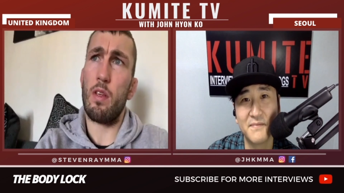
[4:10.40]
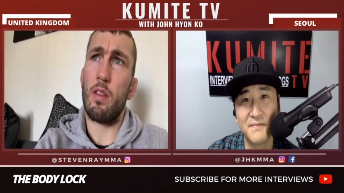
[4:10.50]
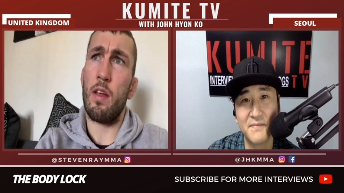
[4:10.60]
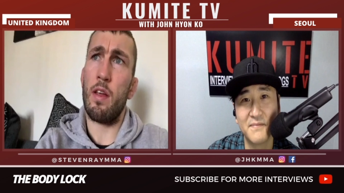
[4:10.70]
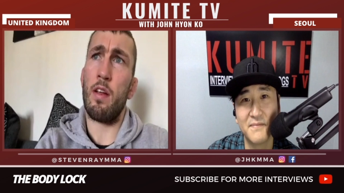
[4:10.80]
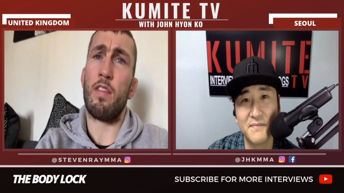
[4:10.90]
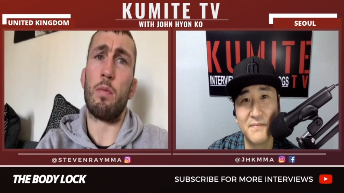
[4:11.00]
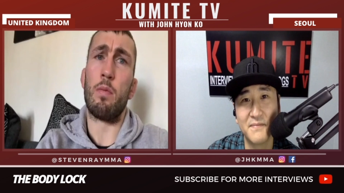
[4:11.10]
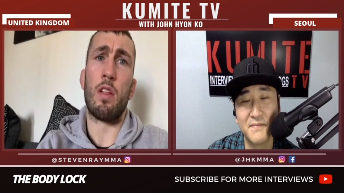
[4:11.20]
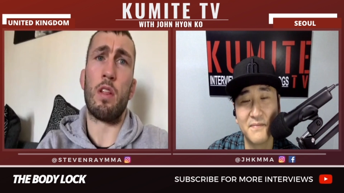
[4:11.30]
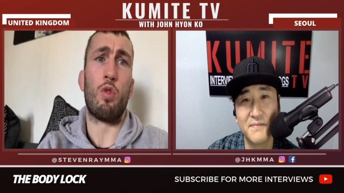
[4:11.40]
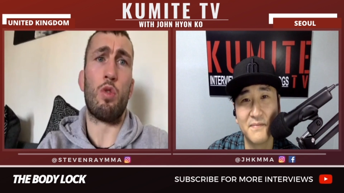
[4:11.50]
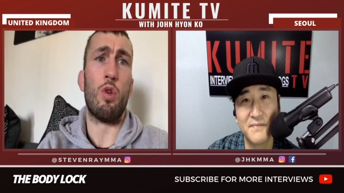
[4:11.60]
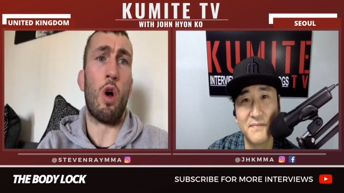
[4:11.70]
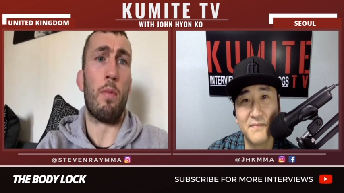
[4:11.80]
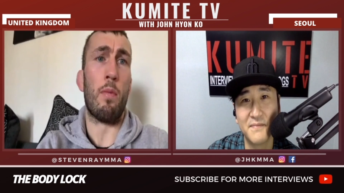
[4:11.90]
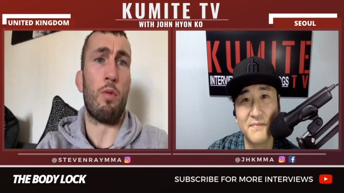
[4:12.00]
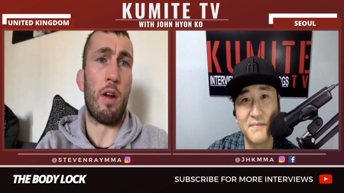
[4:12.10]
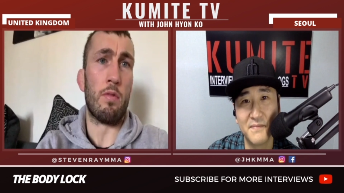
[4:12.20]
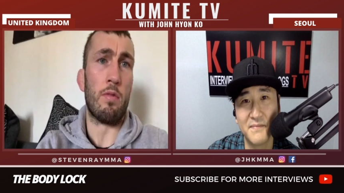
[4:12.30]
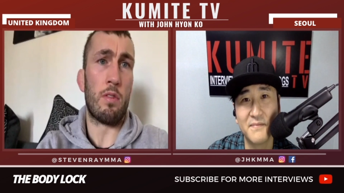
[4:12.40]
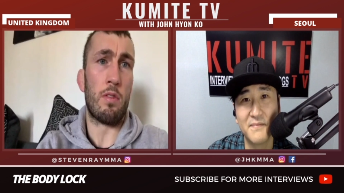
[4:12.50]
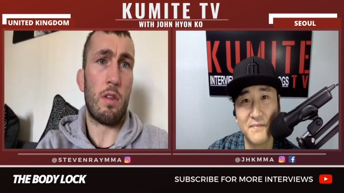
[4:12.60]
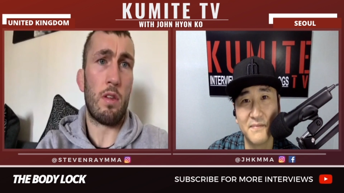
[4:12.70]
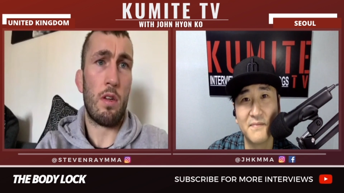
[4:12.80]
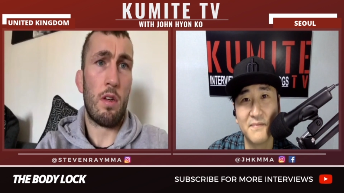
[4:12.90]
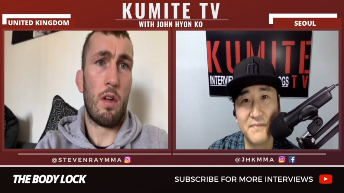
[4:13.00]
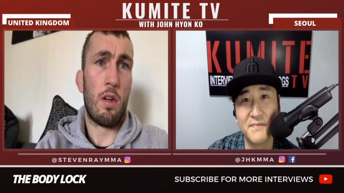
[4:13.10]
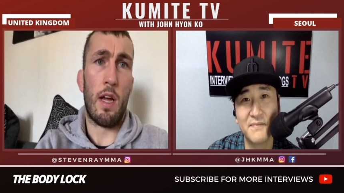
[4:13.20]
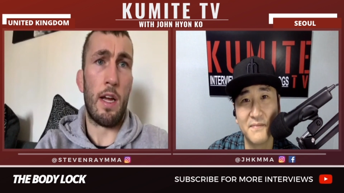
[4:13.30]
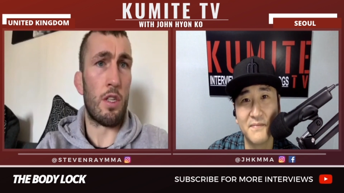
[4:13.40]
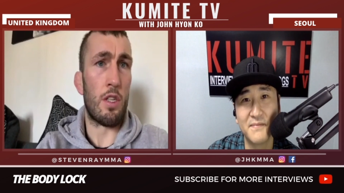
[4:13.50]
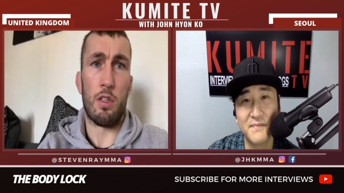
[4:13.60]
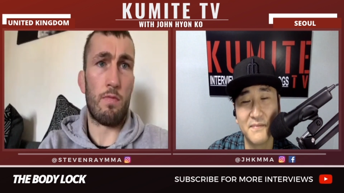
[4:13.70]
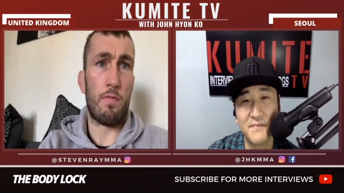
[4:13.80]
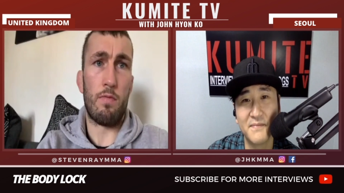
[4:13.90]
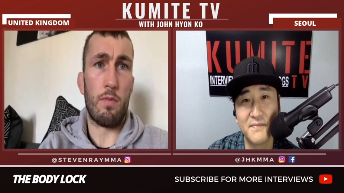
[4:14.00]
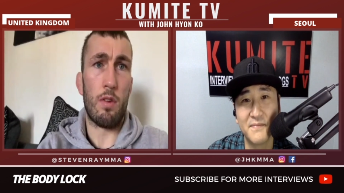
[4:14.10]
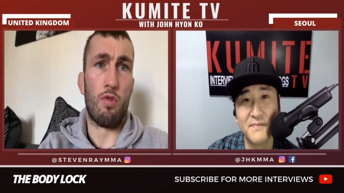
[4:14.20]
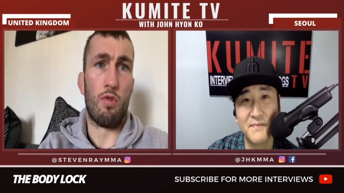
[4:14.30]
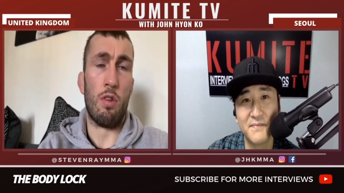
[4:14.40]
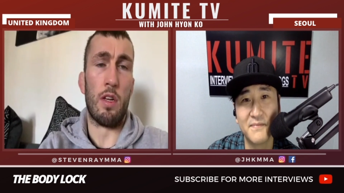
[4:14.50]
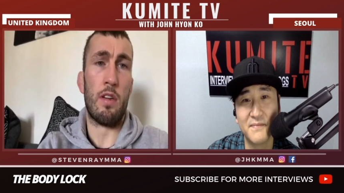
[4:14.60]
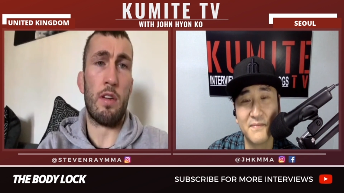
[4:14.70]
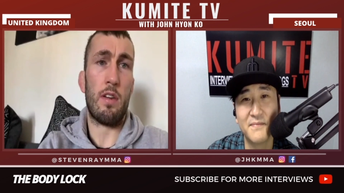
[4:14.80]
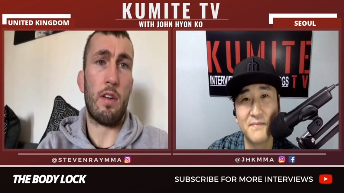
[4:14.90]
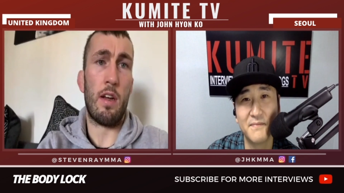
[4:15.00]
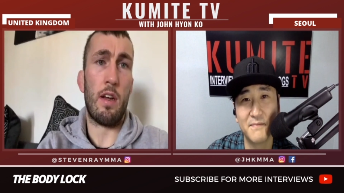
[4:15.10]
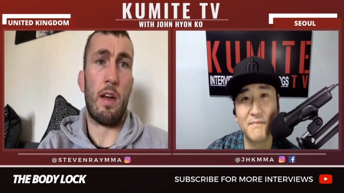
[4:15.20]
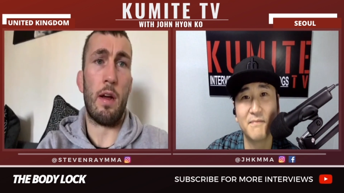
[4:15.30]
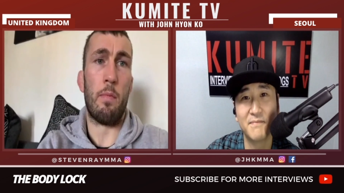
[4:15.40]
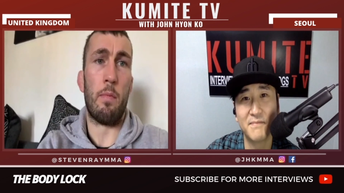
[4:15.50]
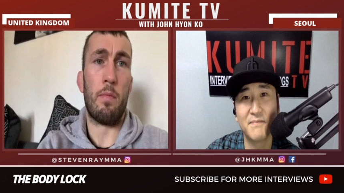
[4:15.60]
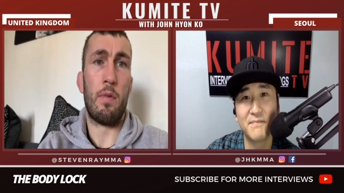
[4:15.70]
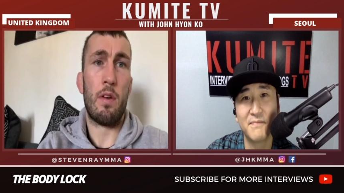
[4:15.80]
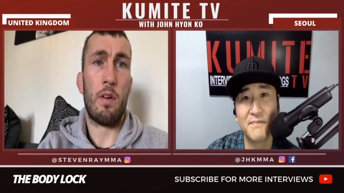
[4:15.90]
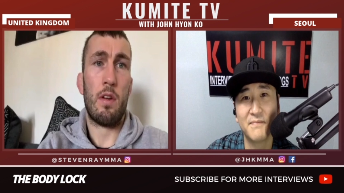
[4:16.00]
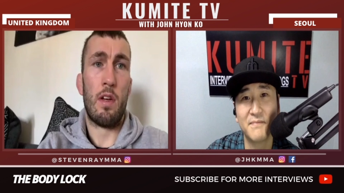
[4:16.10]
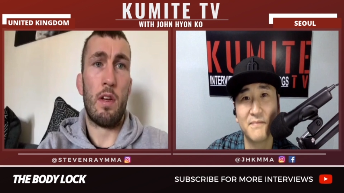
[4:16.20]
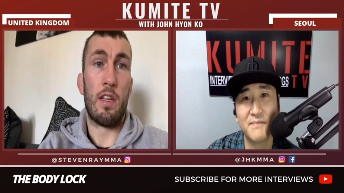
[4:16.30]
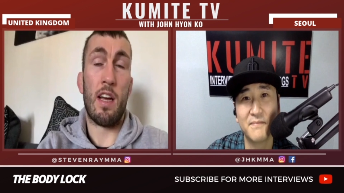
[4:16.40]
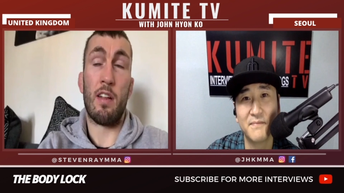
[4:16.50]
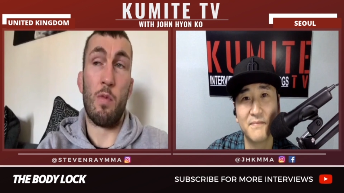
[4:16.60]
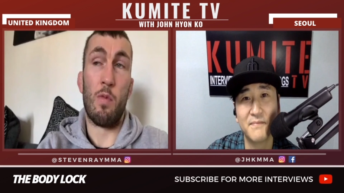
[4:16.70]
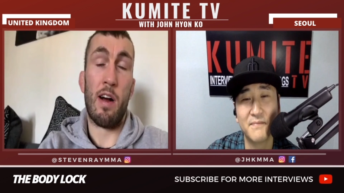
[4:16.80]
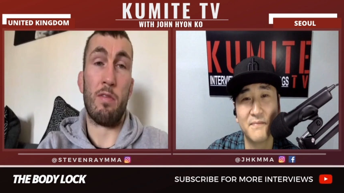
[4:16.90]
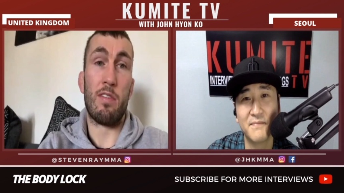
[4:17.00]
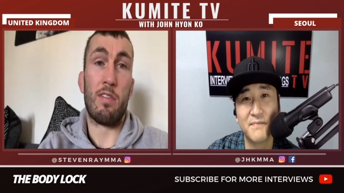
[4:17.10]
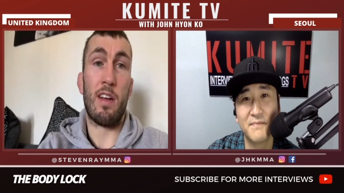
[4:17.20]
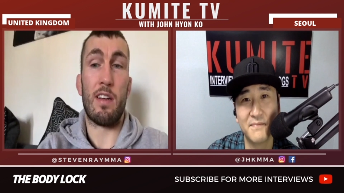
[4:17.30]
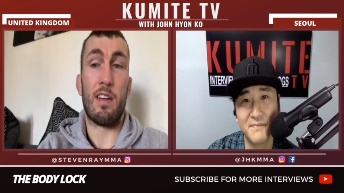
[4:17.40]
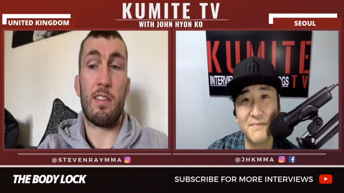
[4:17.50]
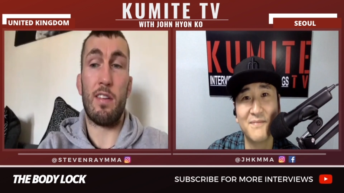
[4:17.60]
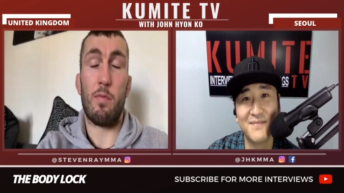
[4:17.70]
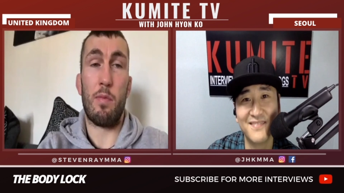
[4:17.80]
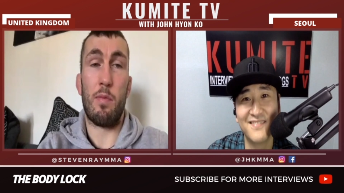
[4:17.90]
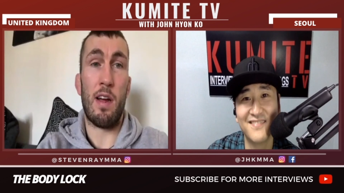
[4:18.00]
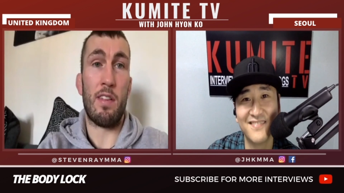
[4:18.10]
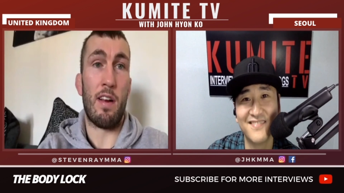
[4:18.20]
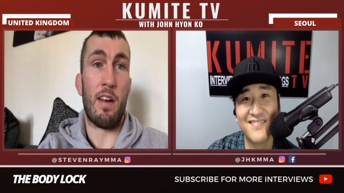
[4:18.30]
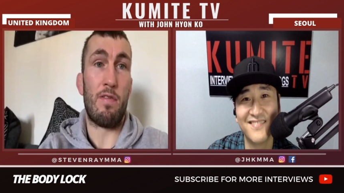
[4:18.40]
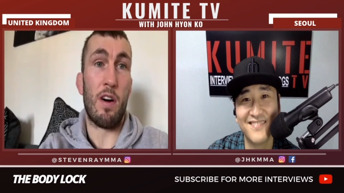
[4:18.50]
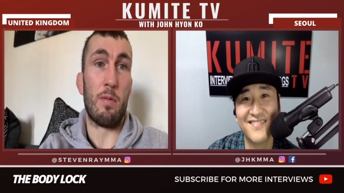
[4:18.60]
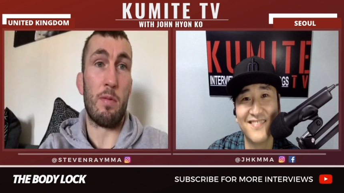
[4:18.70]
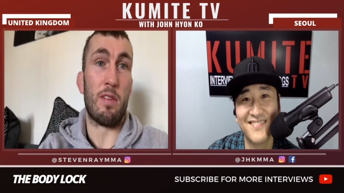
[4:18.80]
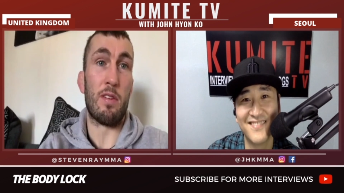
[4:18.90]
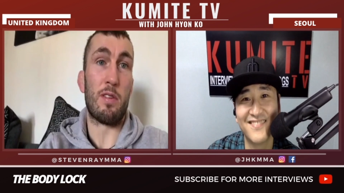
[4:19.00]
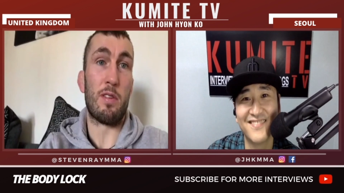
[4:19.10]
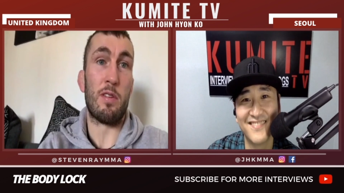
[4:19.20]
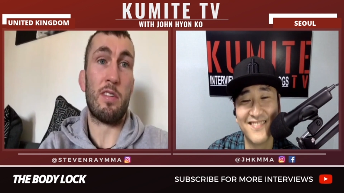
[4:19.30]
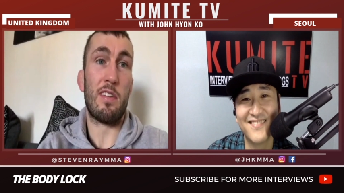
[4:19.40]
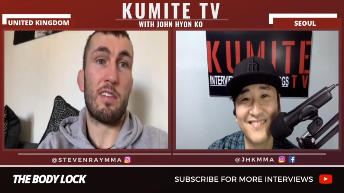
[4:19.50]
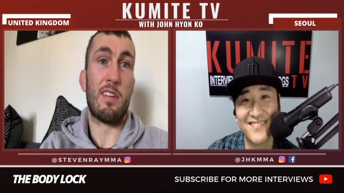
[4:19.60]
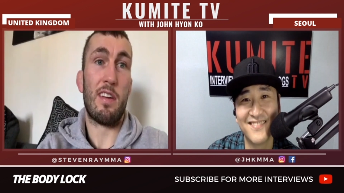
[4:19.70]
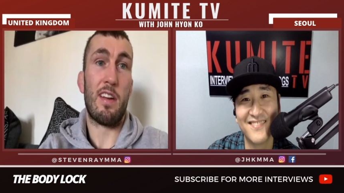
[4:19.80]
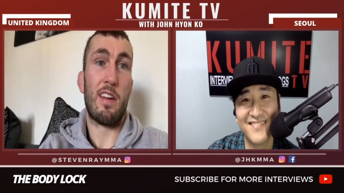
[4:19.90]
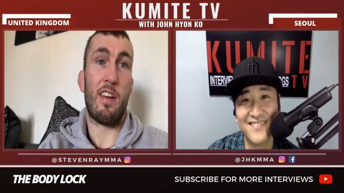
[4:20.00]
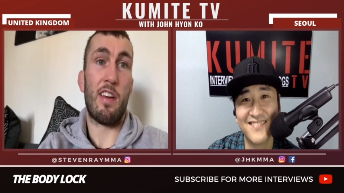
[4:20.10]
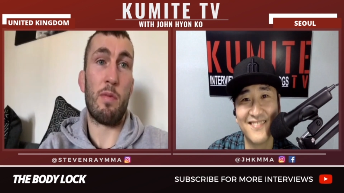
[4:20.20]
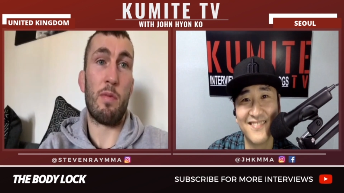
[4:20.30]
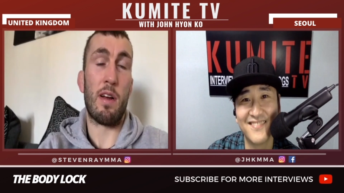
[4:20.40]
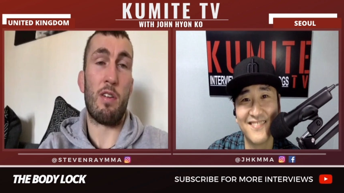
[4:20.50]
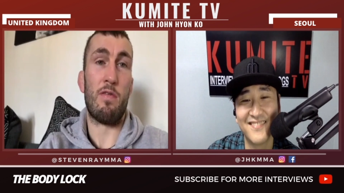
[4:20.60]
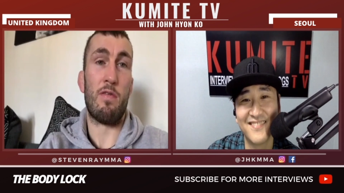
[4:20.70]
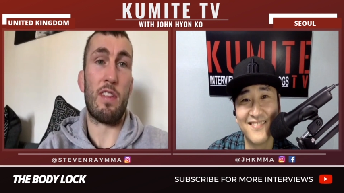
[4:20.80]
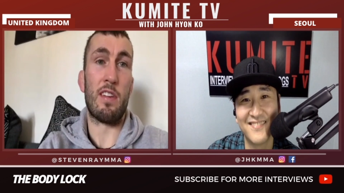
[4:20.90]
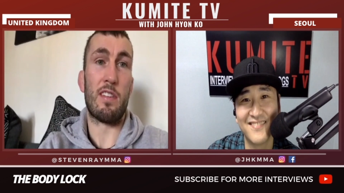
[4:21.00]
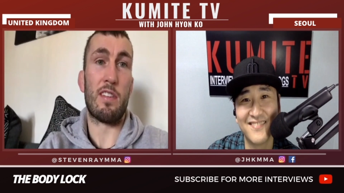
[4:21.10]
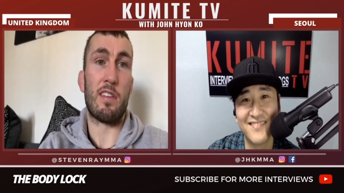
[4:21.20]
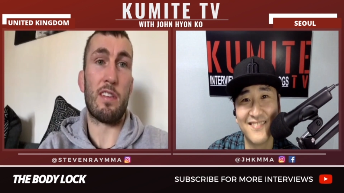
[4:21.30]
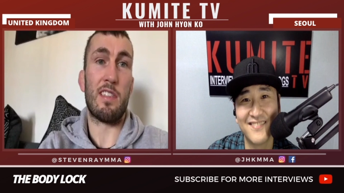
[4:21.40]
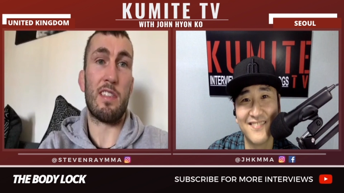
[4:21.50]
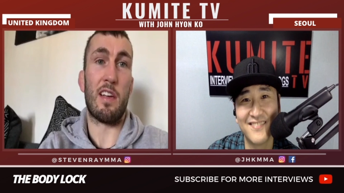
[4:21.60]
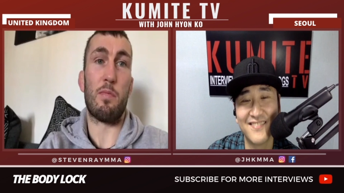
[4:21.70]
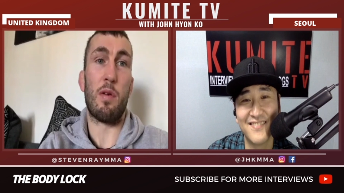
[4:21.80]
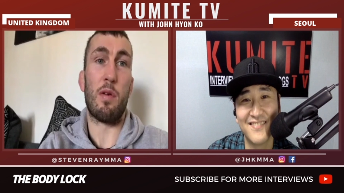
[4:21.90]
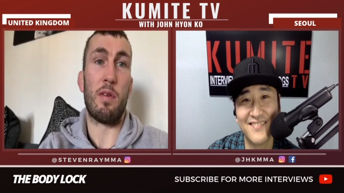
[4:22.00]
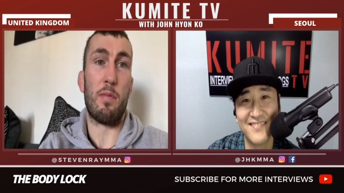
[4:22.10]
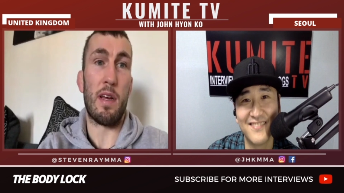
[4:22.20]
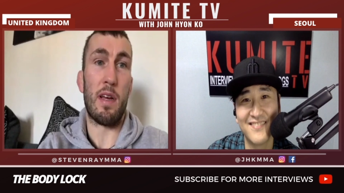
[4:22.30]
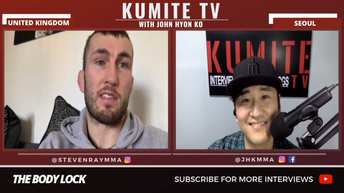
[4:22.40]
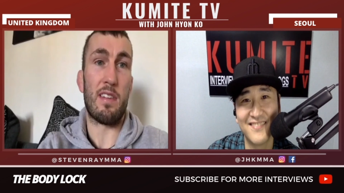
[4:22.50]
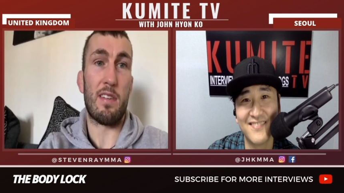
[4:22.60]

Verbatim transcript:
Speaker 1: Then I think we done two normal rounds, uh, just rolling. Um, and yeah, I done well, like better than I thought I would do. So give me a bit of confidence because he's like probably the best